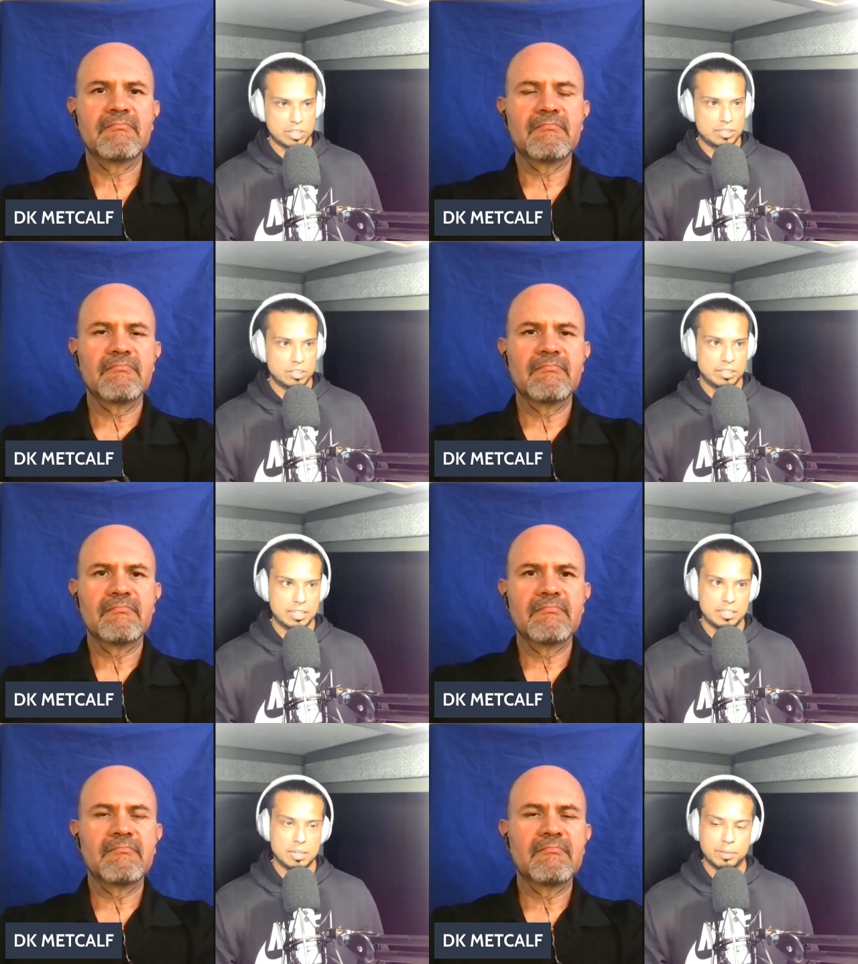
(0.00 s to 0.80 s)
Speaker 1: that they're that
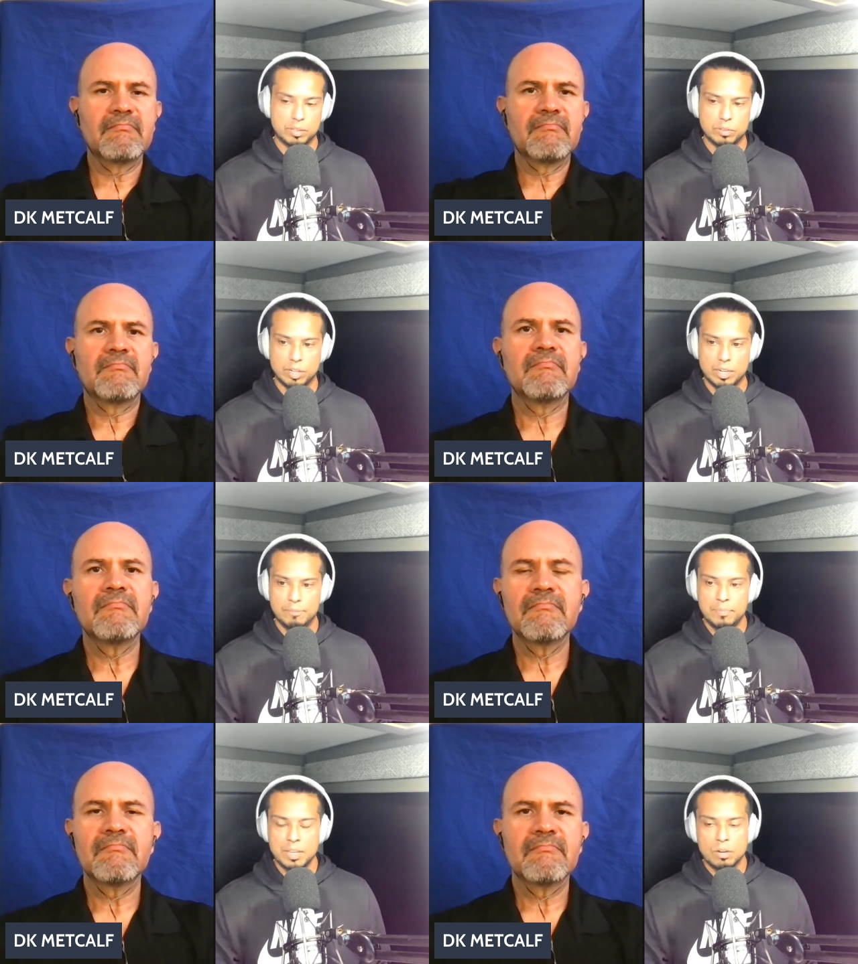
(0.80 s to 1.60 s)
they typically run
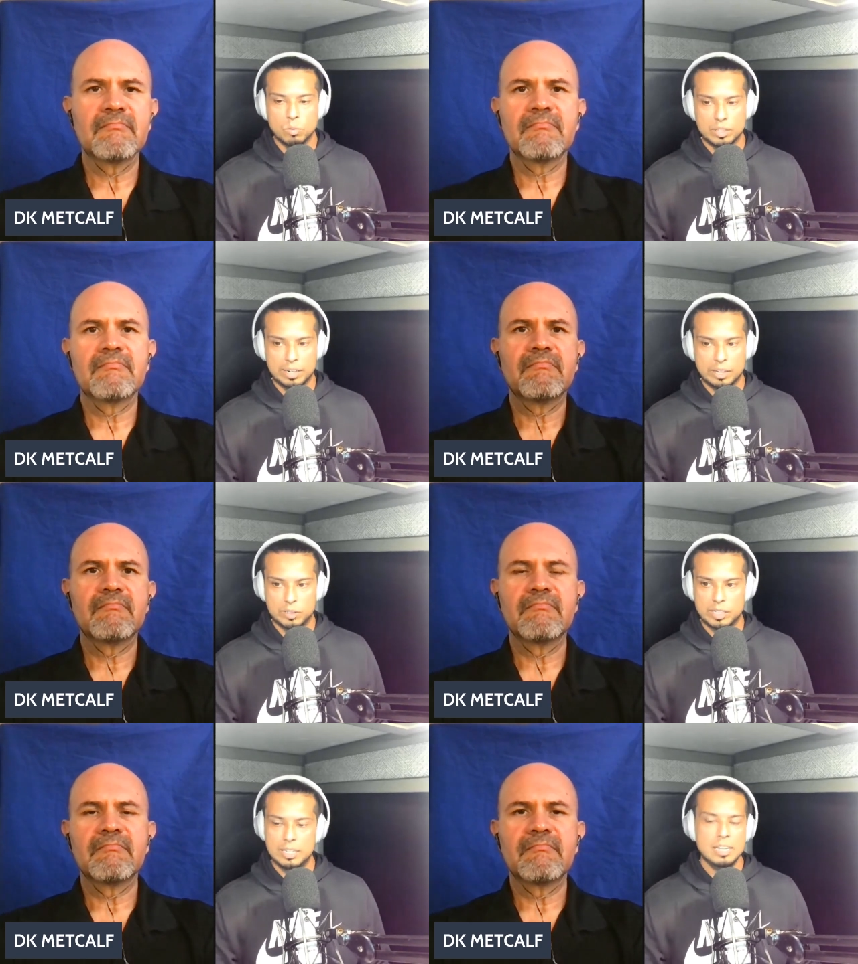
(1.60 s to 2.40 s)
when they're
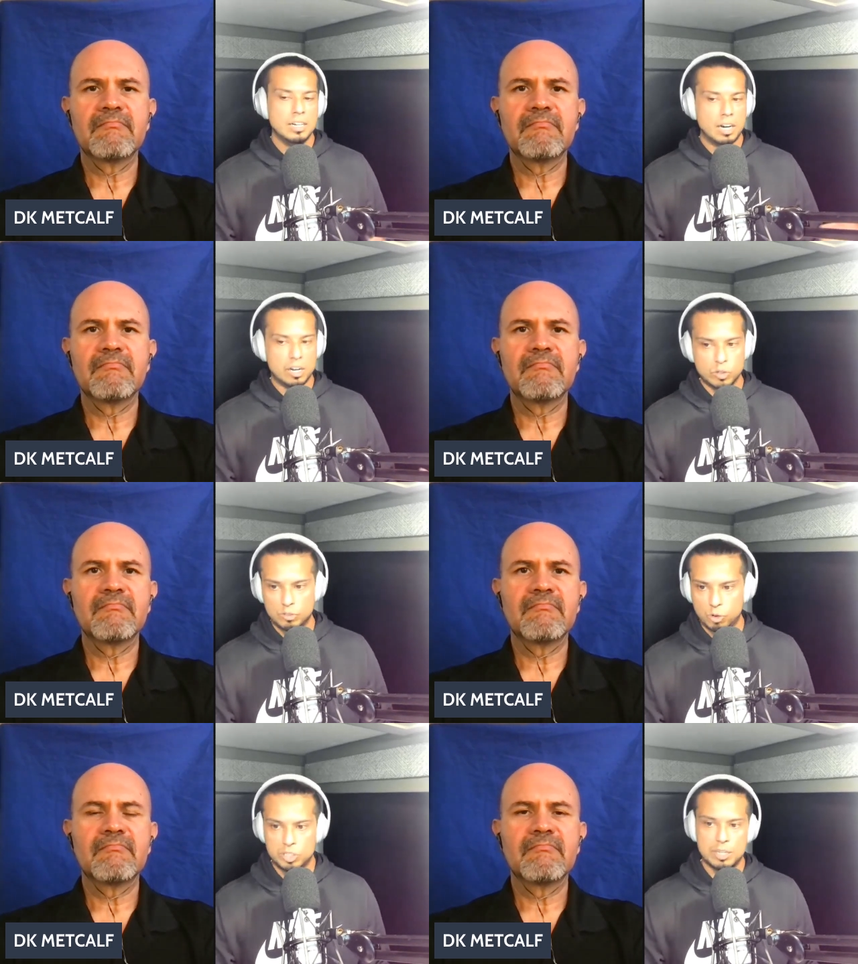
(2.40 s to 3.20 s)
healthy.
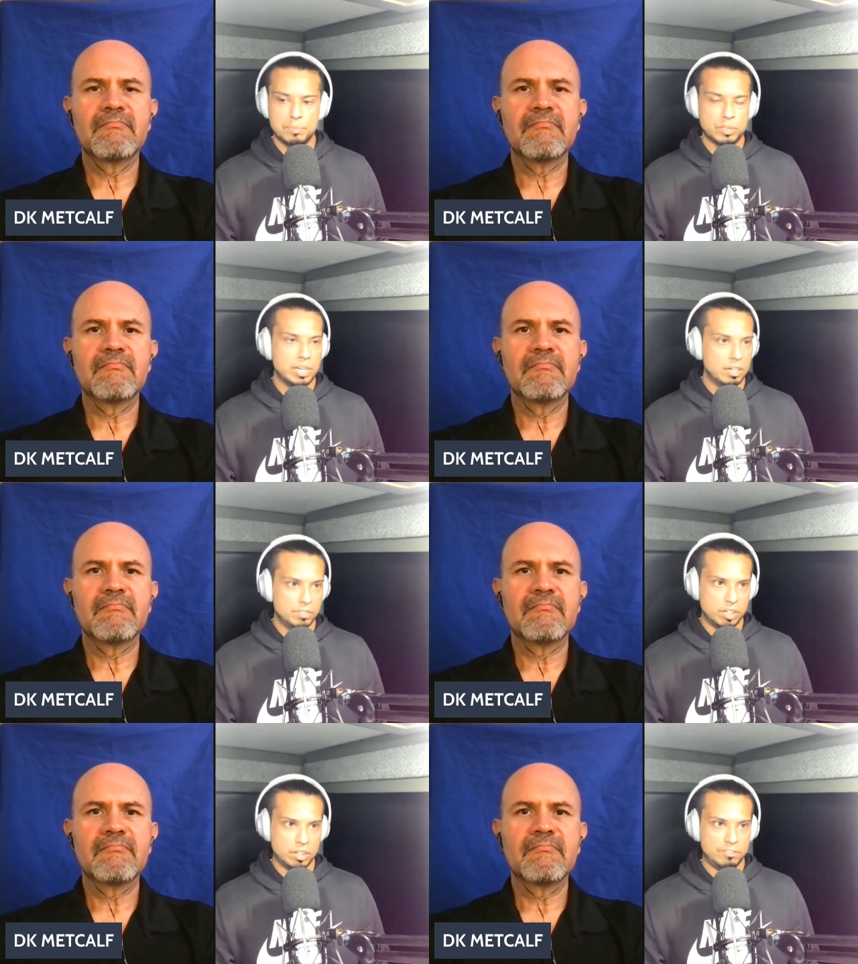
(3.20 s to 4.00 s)
114% of
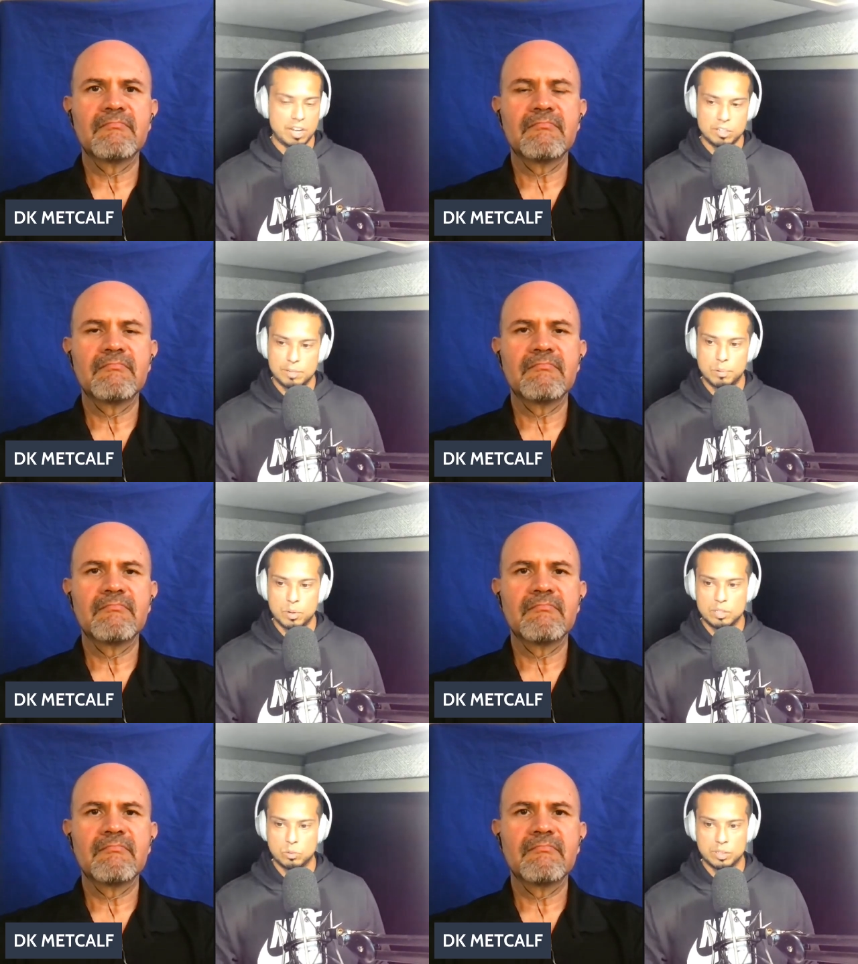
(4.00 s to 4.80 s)
their fantasy
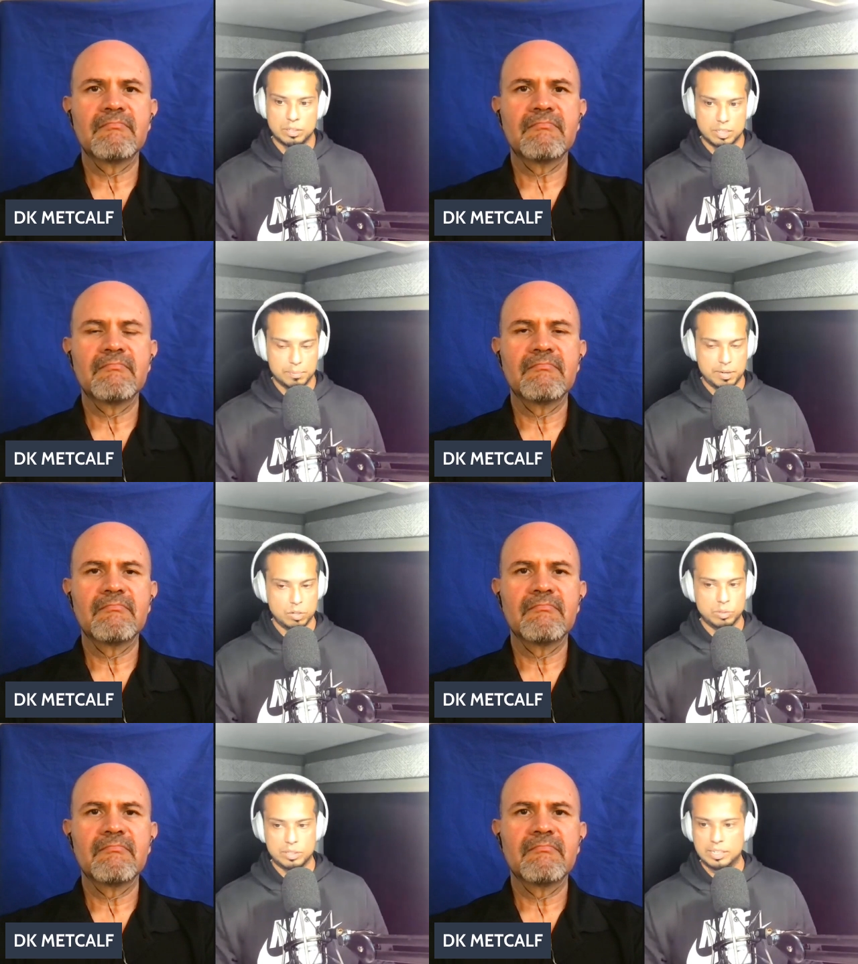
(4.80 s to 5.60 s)
points when compared to
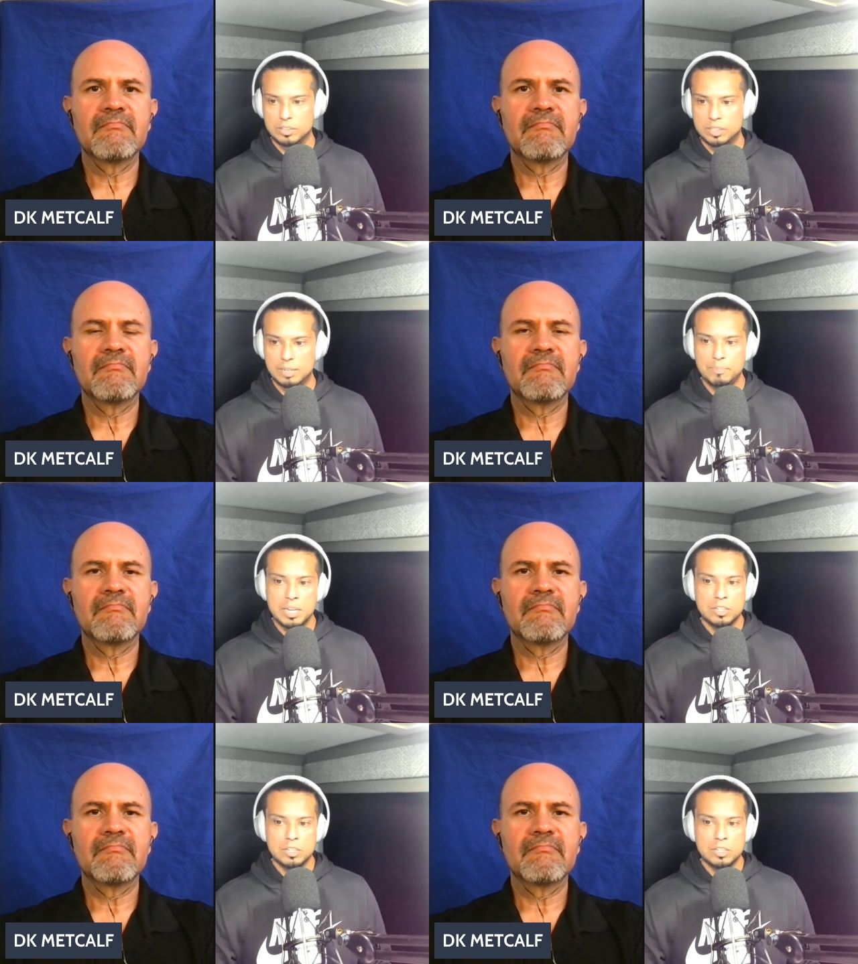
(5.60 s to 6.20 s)
when they're healthy.